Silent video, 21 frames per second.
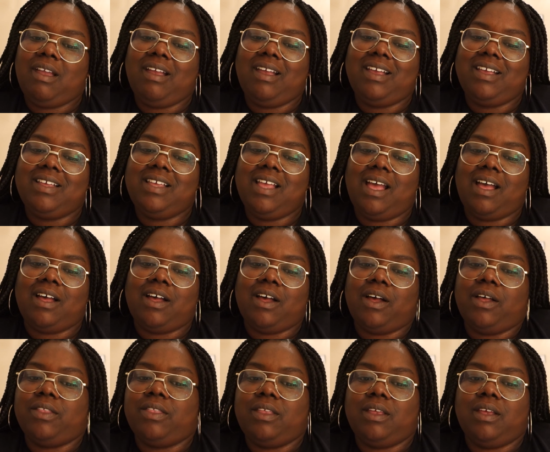yeah,
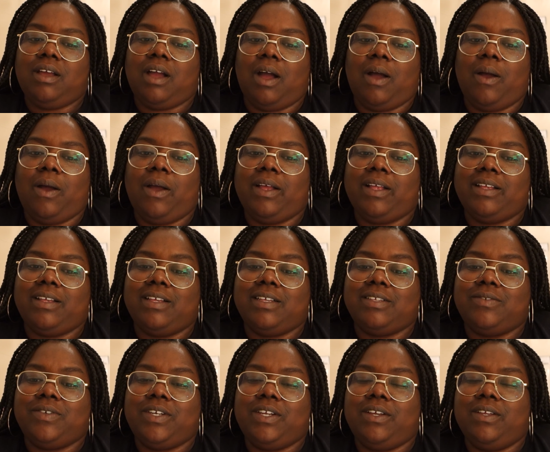I think
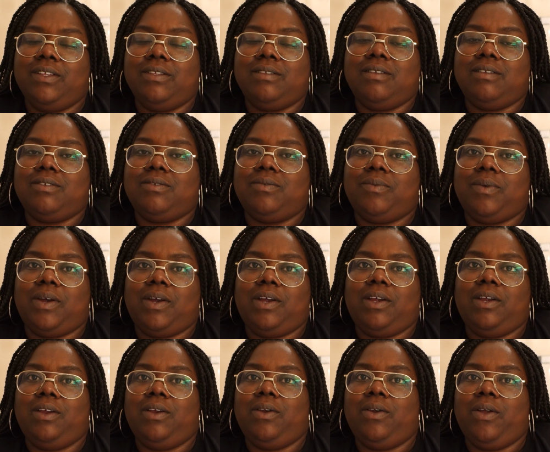this video is
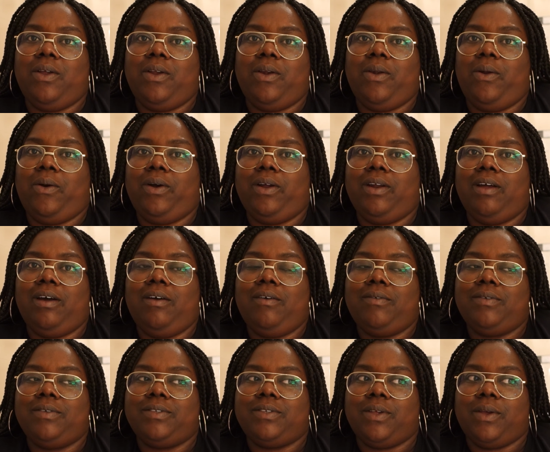very long
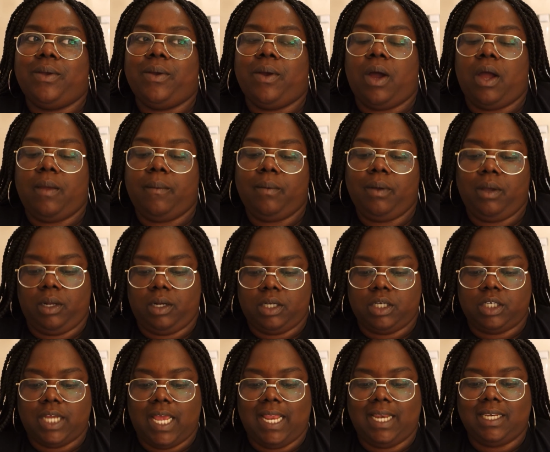enough, so I'm
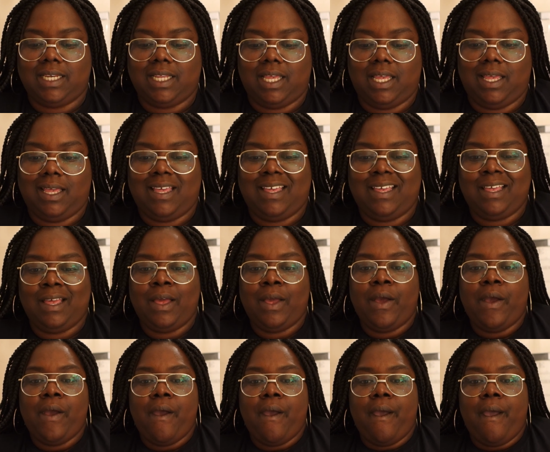gonna end it here.
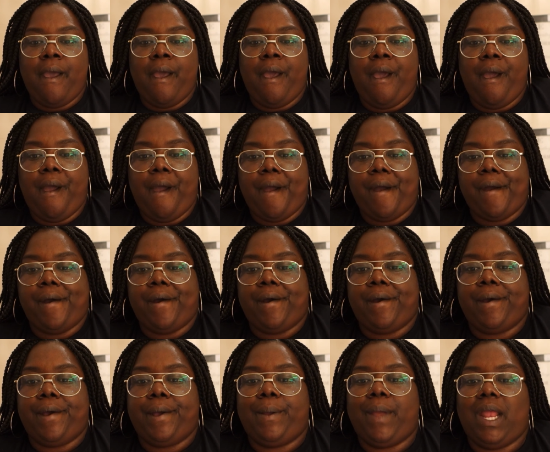
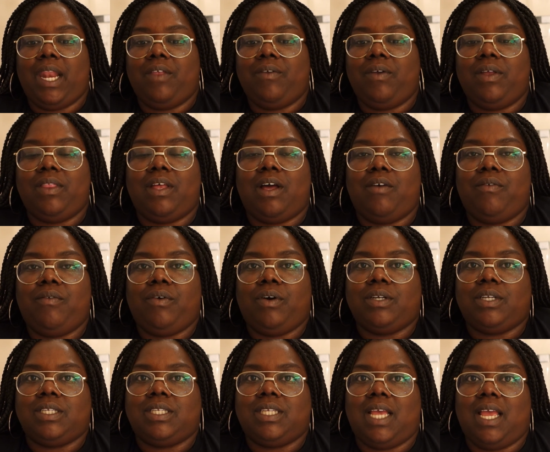Anything that I
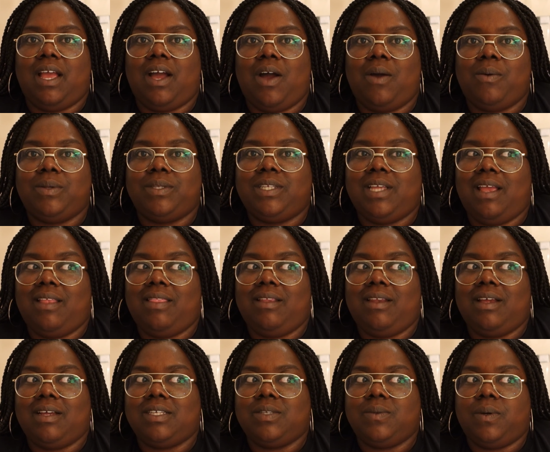thought to say, I will say in the
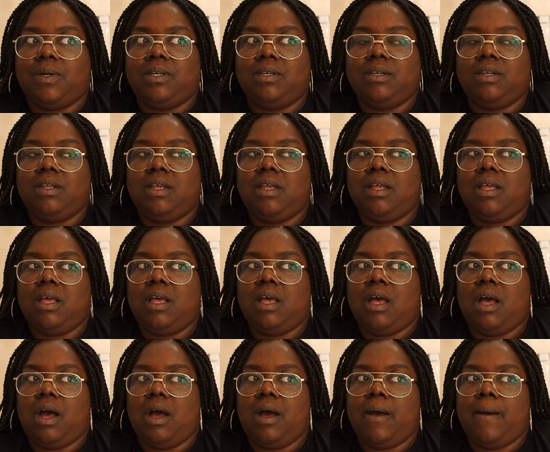next one.
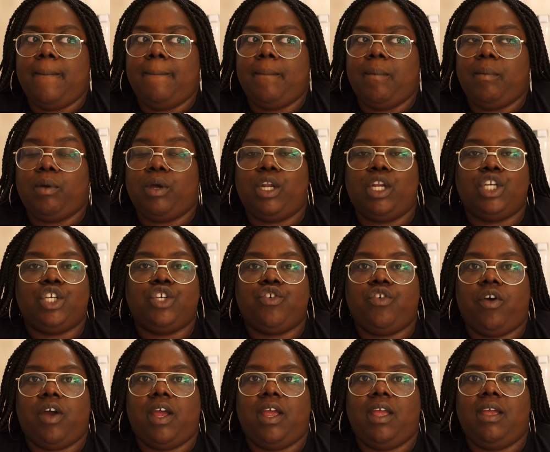I'm gonna
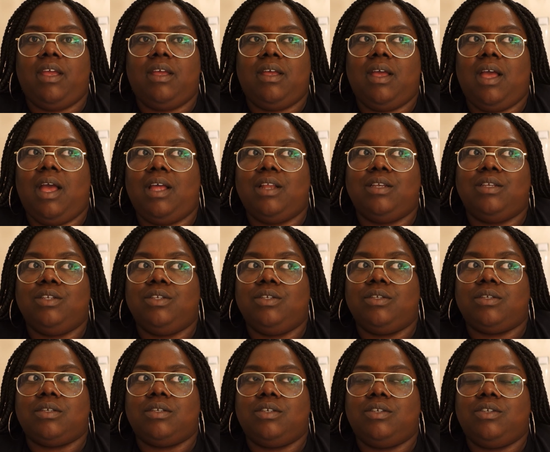try
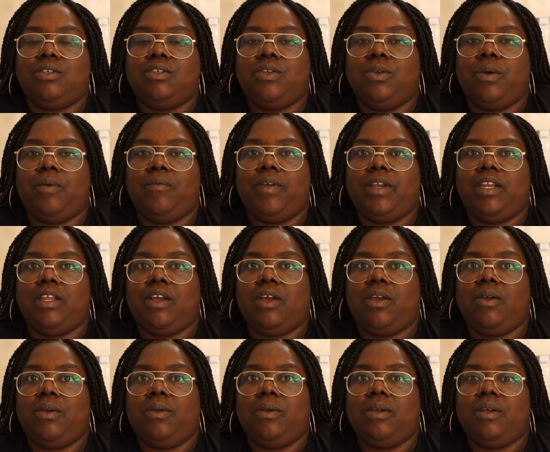and do a
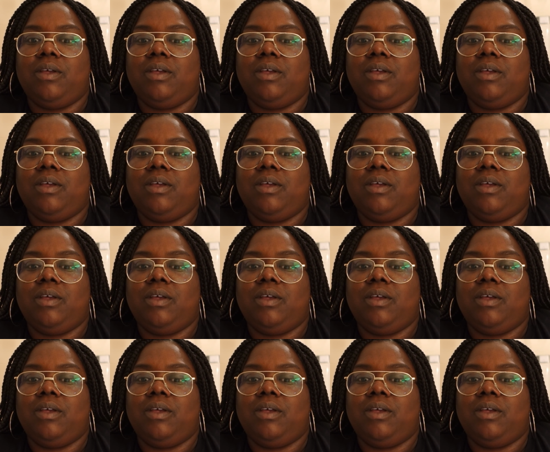video